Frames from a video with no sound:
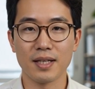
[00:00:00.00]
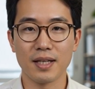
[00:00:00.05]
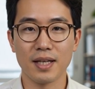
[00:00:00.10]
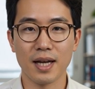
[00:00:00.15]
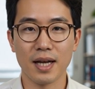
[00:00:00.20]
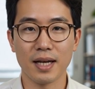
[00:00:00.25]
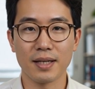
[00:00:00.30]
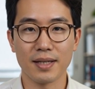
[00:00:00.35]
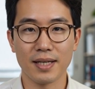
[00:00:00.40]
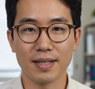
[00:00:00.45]

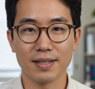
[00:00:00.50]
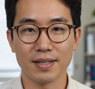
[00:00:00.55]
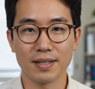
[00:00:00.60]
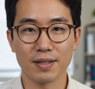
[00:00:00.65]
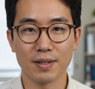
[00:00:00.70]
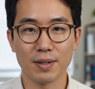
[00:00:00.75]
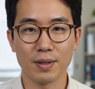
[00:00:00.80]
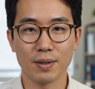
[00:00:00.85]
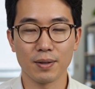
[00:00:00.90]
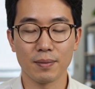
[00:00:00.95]
Highlights
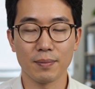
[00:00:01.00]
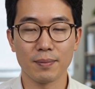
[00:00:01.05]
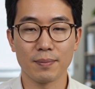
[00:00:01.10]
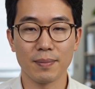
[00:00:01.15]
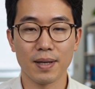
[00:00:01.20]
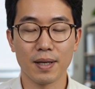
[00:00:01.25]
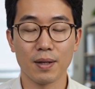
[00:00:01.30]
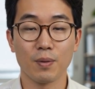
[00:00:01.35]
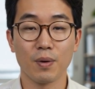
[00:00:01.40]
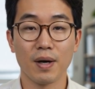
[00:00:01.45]
include
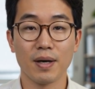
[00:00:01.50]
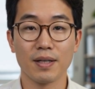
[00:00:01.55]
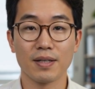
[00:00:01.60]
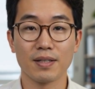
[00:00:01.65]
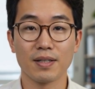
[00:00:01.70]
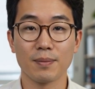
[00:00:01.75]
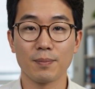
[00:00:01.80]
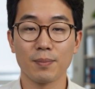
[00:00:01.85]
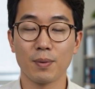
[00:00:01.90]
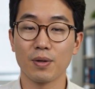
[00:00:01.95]
better
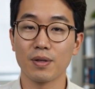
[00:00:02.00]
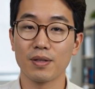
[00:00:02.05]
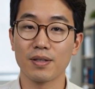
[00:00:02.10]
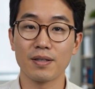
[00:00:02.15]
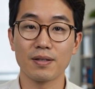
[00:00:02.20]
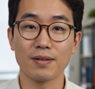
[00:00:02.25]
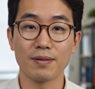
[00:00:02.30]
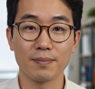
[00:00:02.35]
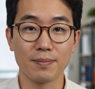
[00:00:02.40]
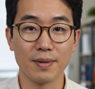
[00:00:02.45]
Wayland support,
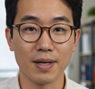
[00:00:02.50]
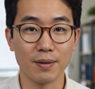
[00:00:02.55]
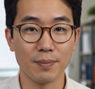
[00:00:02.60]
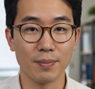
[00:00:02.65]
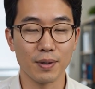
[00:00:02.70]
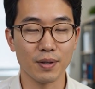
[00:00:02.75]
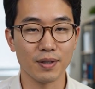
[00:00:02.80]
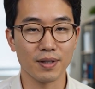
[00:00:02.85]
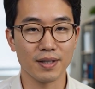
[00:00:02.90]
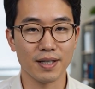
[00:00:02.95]
better
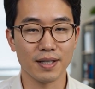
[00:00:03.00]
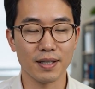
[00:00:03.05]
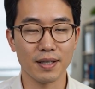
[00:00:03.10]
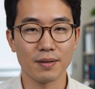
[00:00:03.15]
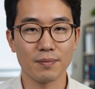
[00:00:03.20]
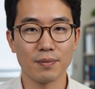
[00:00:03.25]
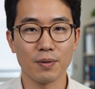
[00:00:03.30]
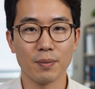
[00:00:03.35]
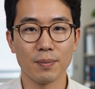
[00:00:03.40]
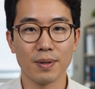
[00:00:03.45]
pure
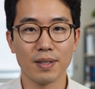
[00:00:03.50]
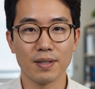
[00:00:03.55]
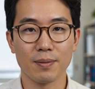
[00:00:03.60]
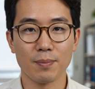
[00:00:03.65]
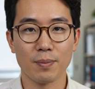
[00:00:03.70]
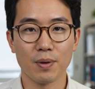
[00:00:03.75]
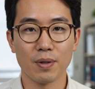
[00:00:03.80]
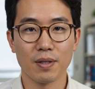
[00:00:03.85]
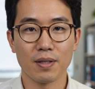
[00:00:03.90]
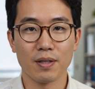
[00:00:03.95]
64-bit
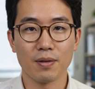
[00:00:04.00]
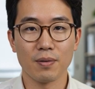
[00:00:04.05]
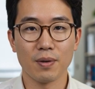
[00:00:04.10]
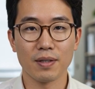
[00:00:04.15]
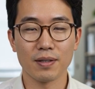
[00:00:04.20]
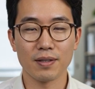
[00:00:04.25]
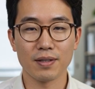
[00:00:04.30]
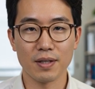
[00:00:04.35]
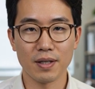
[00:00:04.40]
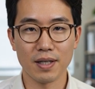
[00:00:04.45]
support to
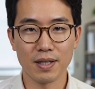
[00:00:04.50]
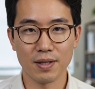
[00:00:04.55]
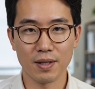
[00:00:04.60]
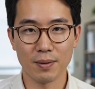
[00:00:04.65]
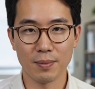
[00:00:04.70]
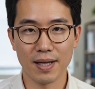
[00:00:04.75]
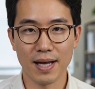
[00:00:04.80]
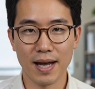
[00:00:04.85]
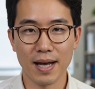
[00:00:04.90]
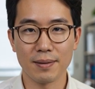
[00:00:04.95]
run
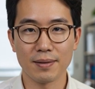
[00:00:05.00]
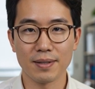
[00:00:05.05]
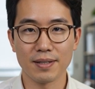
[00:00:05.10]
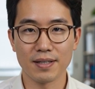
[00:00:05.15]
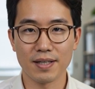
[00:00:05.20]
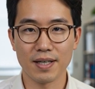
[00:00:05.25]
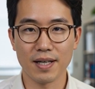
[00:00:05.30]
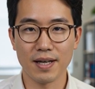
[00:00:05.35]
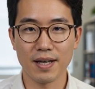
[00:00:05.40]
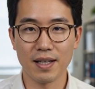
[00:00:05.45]
32-bit
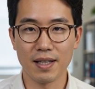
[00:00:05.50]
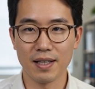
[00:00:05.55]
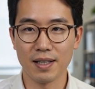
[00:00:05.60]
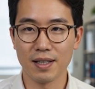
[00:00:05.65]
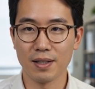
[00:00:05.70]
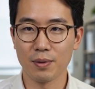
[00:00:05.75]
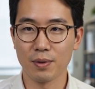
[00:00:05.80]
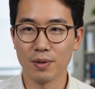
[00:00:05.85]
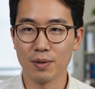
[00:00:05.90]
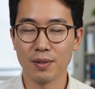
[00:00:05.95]
apps.
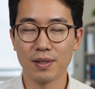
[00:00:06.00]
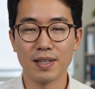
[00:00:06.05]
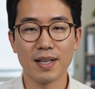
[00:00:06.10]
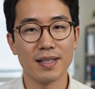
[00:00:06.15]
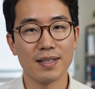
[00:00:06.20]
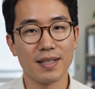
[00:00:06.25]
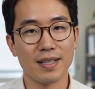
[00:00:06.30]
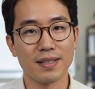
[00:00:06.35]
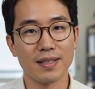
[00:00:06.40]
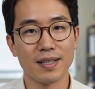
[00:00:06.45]
It will use the
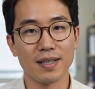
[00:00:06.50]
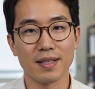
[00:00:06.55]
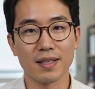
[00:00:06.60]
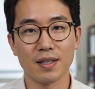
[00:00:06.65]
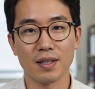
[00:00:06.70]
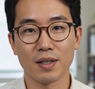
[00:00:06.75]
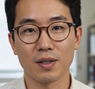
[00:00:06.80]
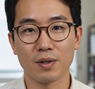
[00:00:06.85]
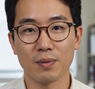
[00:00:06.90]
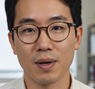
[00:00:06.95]
NT-Sync
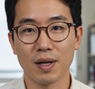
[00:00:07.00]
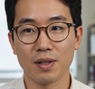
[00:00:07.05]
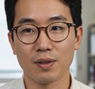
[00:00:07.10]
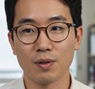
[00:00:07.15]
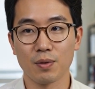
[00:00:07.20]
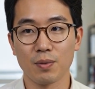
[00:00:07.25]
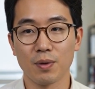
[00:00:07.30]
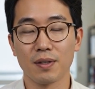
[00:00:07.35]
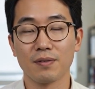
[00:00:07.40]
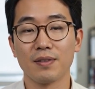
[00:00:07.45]
kernel
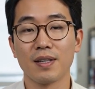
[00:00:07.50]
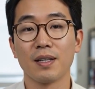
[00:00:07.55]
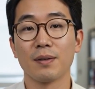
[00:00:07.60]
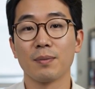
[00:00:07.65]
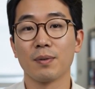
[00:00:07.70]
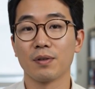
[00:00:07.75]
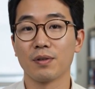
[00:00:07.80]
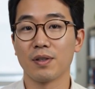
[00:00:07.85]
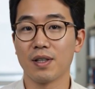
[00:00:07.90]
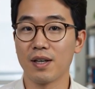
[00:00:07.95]
module when
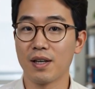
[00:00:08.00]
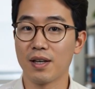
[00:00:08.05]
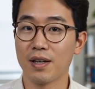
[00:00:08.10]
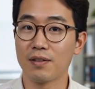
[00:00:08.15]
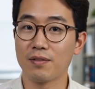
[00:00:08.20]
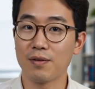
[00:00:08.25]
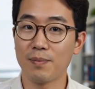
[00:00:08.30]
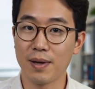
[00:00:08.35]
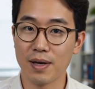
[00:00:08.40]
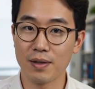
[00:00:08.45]
available
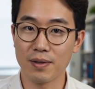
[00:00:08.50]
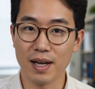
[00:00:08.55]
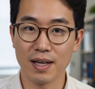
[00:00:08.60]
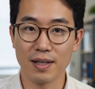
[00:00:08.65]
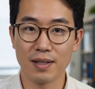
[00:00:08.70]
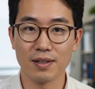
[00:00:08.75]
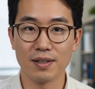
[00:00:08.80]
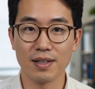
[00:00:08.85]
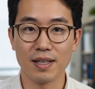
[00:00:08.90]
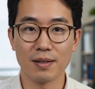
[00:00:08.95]
for better
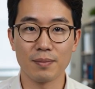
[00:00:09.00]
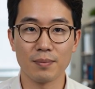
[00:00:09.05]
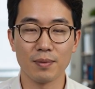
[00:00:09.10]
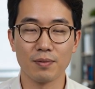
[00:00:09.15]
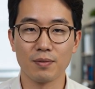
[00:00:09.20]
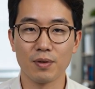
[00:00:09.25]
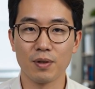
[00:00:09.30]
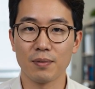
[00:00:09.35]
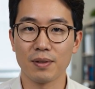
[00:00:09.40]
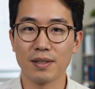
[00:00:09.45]
accuracy and
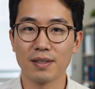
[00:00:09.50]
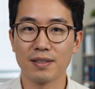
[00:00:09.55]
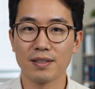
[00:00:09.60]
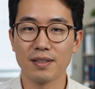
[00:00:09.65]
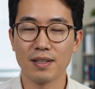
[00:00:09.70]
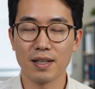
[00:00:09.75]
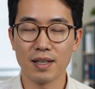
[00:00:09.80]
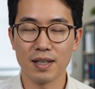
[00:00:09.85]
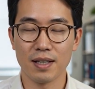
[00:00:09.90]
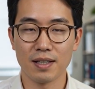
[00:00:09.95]
performance,
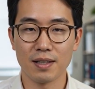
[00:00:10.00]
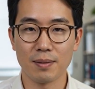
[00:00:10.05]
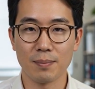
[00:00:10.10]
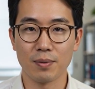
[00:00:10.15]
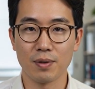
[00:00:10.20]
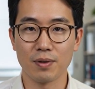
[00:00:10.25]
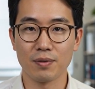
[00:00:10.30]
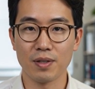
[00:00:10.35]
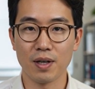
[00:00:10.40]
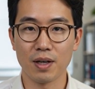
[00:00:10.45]

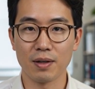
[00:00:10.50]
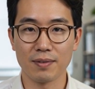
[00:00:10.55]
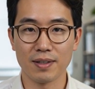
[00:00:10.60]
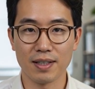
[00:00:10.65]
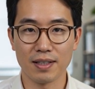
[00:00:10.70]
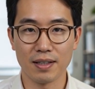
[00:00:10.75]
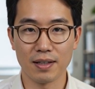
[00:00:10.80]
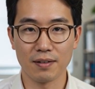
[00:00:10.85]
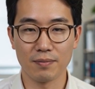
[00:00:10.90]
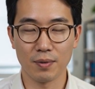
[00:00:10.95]
improved
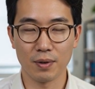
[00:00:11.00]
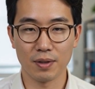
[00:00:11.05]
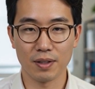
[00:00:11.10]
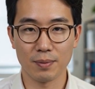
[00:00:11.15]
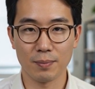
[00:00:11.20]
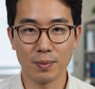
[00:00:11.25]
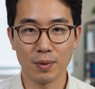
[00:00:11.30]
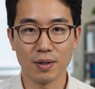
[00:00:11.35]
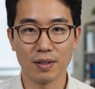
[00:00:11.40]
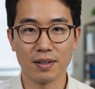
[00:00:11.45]
ARM64
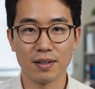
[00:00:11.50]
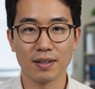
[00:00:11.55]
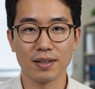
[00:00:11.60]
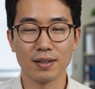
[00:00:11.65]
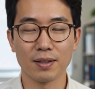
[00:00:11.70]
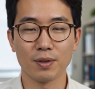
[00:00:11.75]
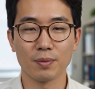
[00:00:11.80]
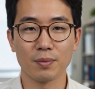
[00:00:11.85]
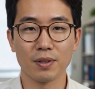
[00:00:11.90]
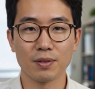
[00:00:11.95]
support,
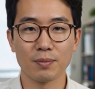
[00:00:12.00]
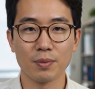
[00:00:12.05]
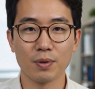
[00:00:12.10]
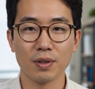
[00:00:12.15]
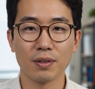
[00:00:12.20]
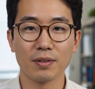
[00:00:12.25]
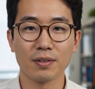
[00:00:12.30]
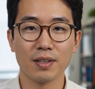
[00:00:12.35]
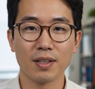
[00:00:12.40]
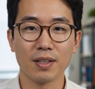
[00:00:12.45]
and so much more.